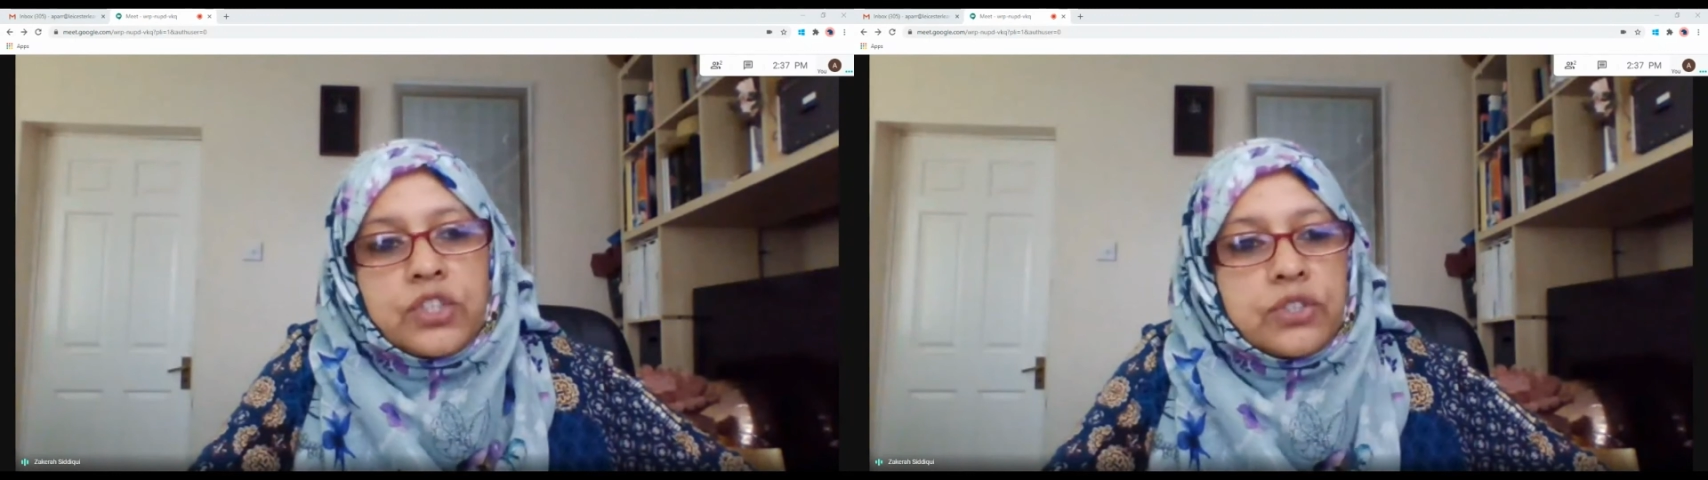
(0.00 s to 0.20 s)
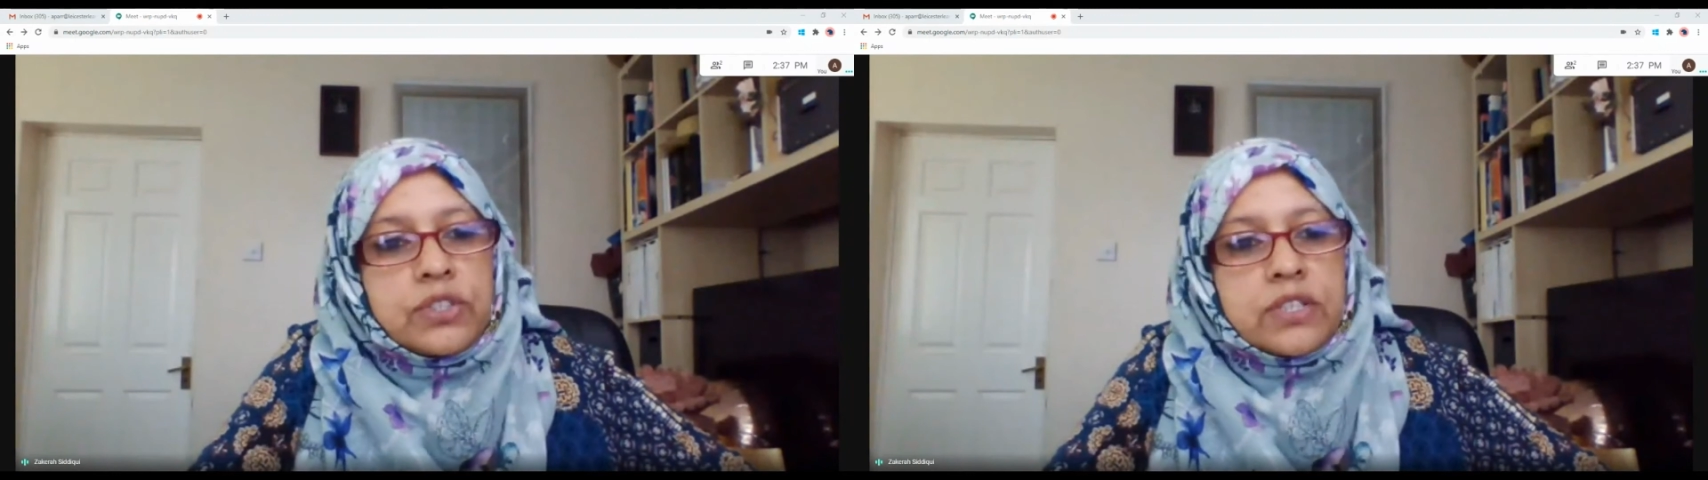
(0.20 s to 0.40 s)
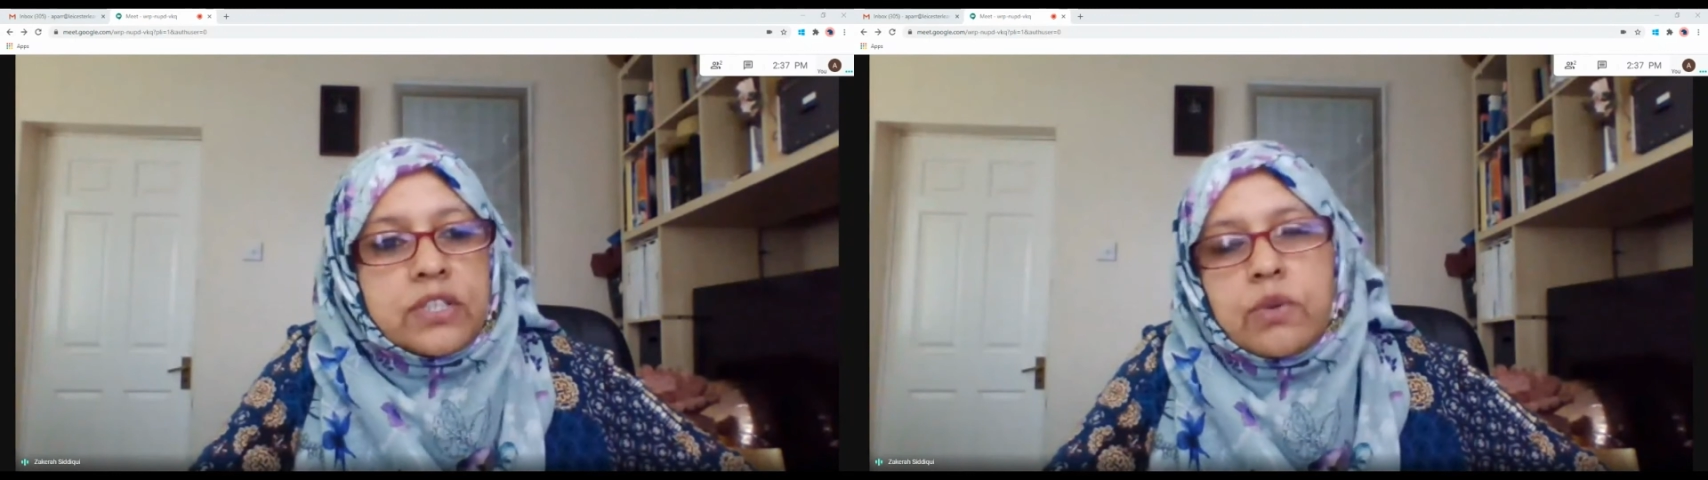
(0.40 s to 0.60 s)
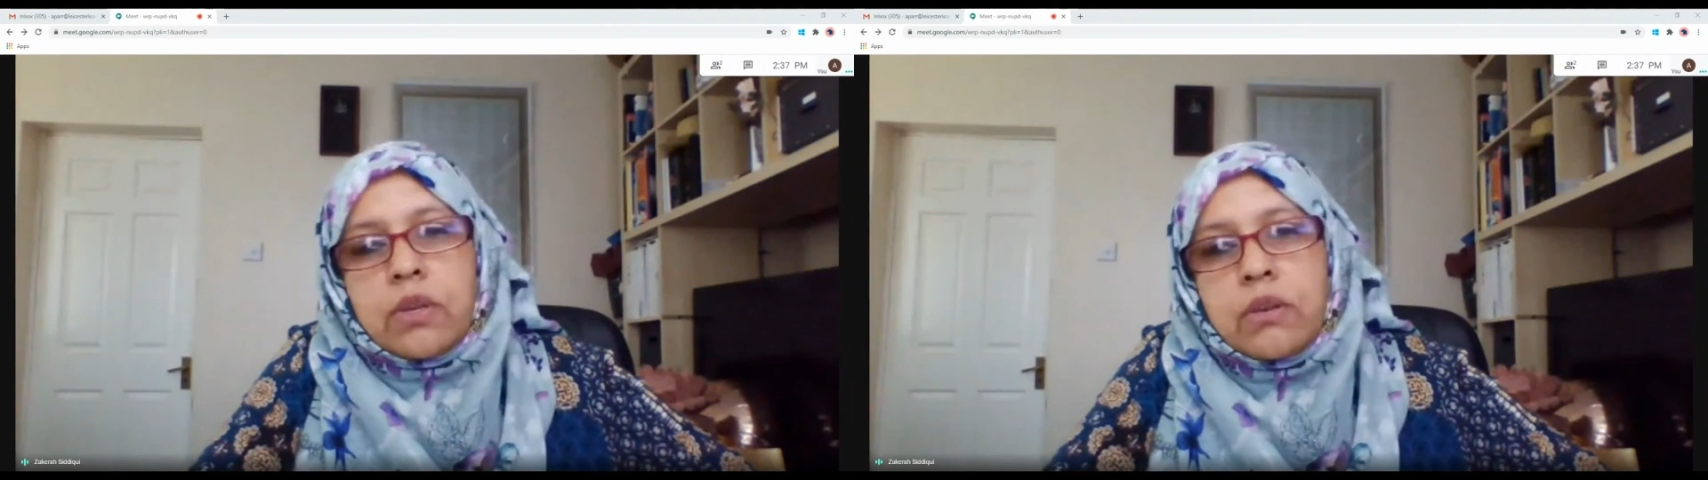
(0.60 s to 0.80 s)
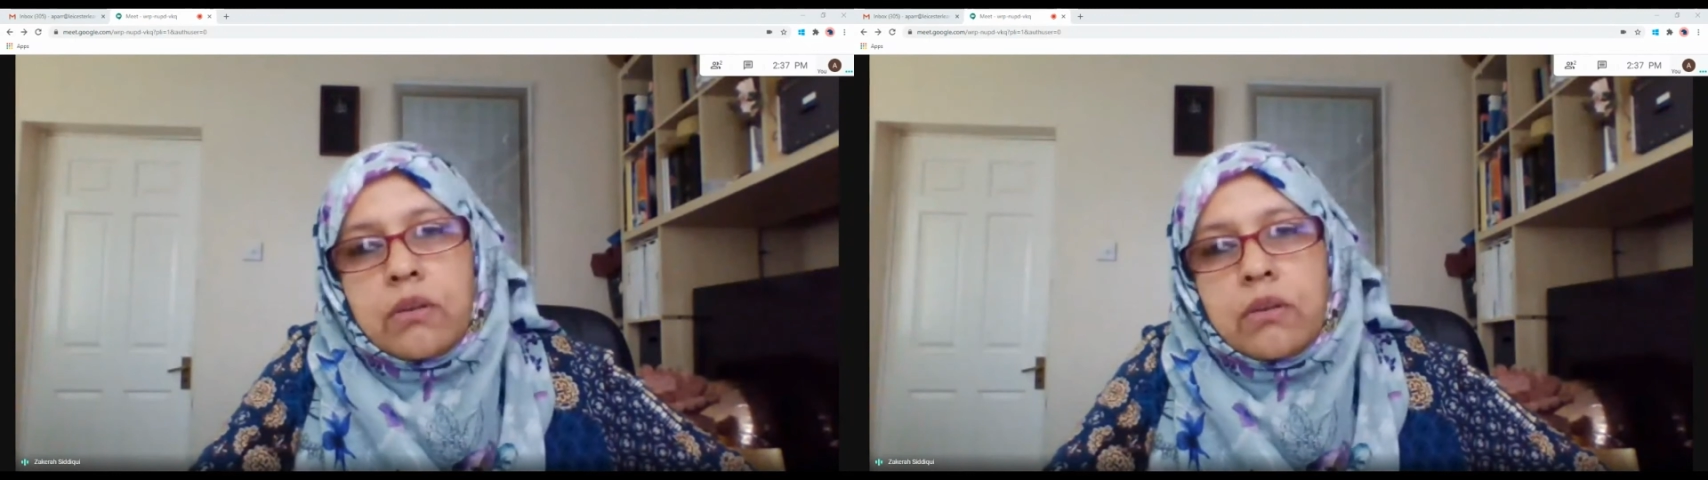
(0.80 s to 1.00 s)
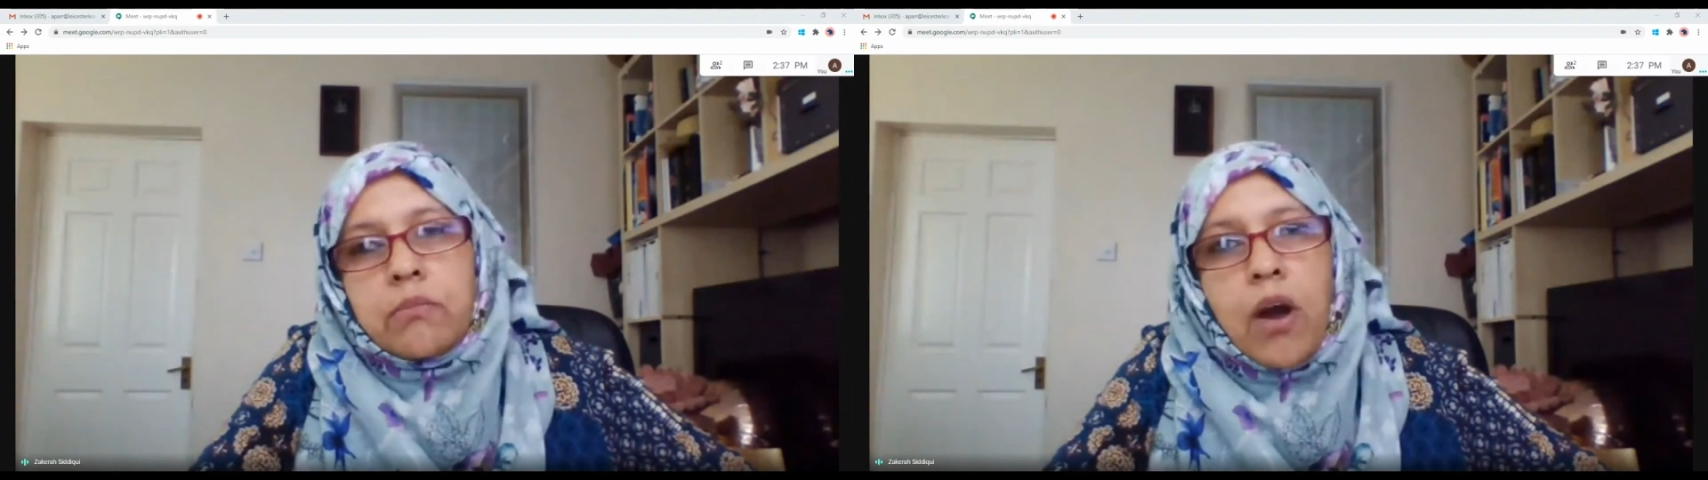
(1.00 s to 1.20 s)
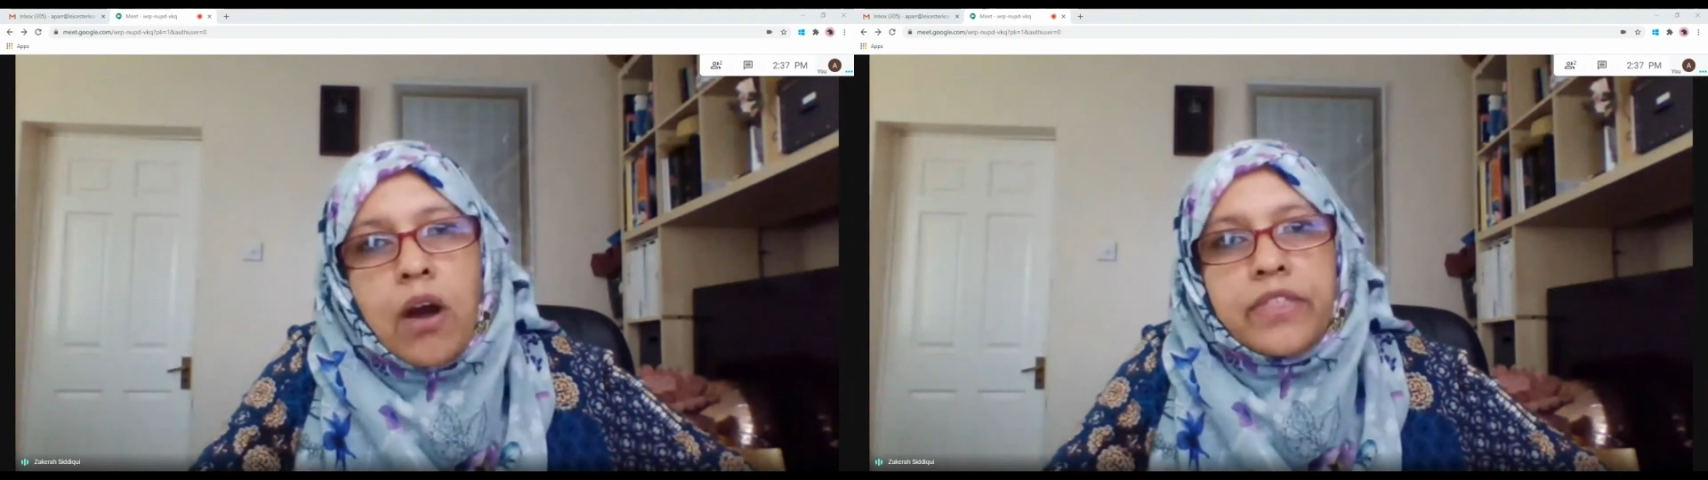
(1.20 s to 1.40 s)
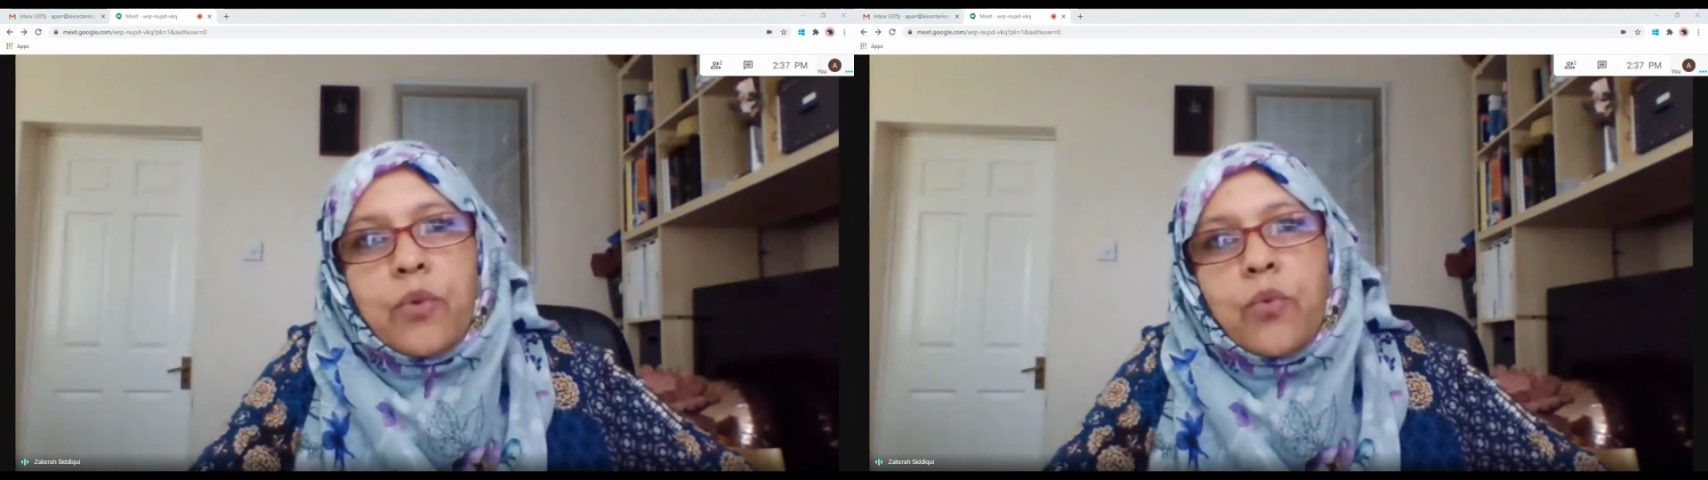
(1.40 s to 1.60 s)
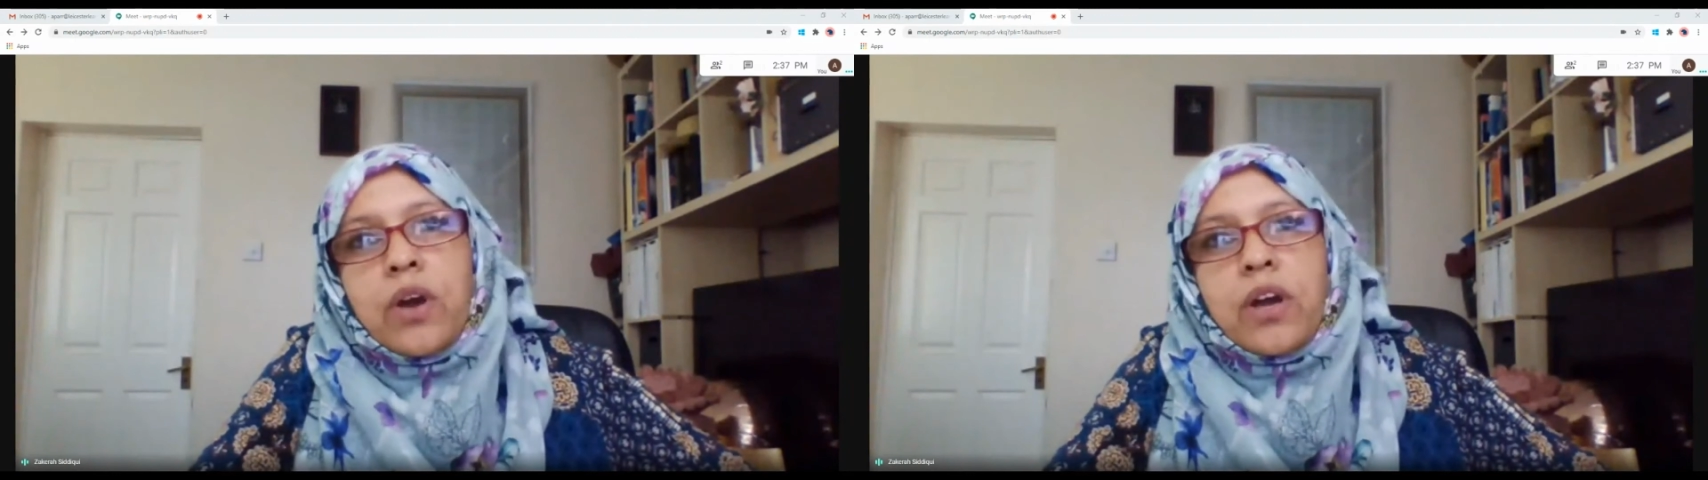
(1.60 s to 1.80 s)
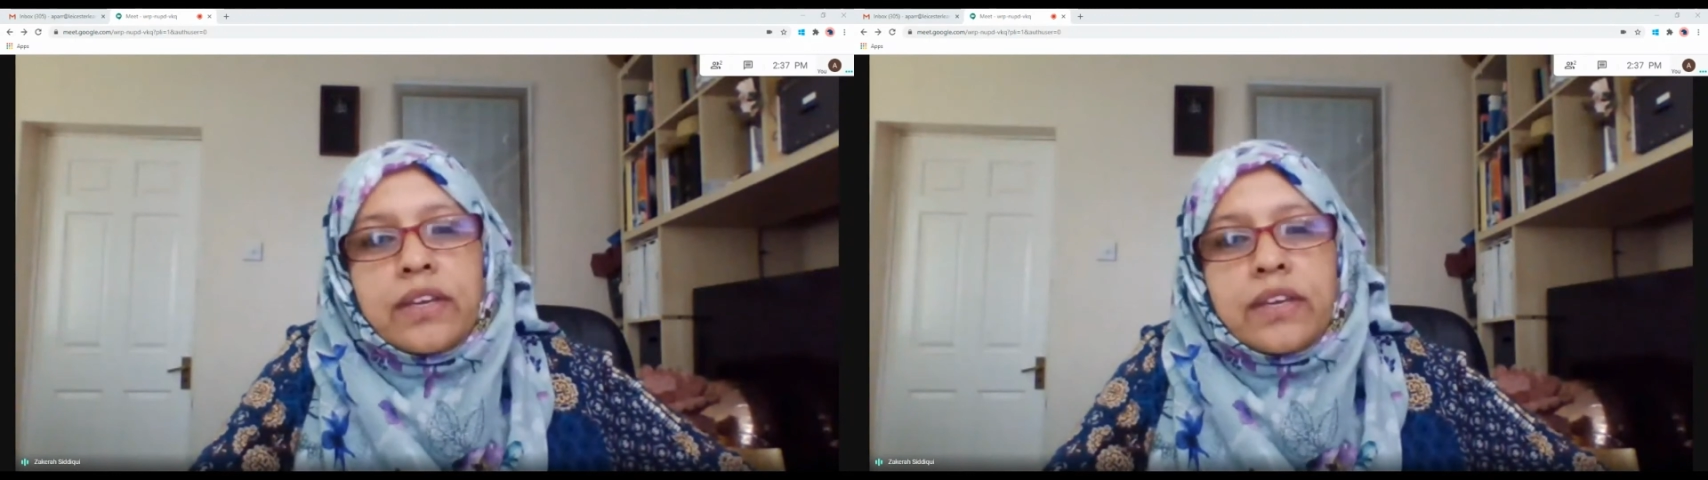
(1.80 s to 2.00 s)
the tutors will mark their work,